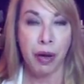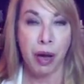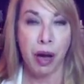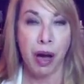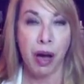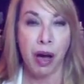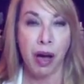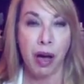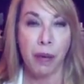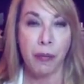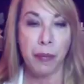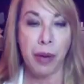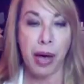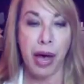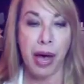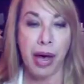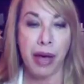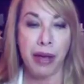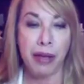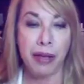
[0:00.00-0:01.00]

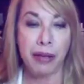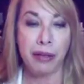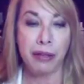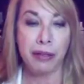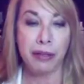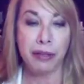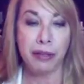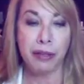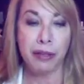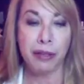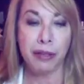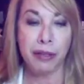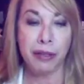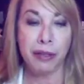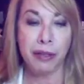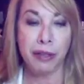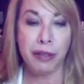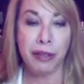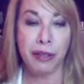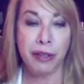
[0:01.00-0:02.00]
And
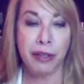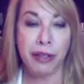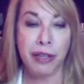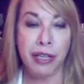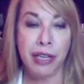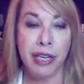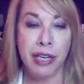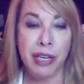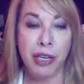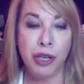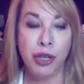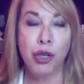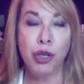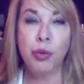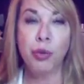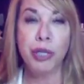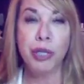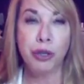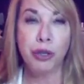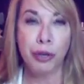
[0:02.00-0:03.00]
the new
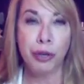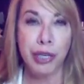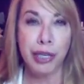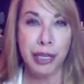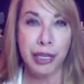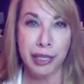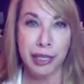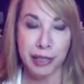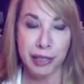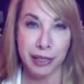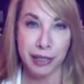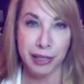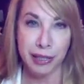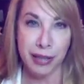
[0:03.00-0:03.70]
ingredients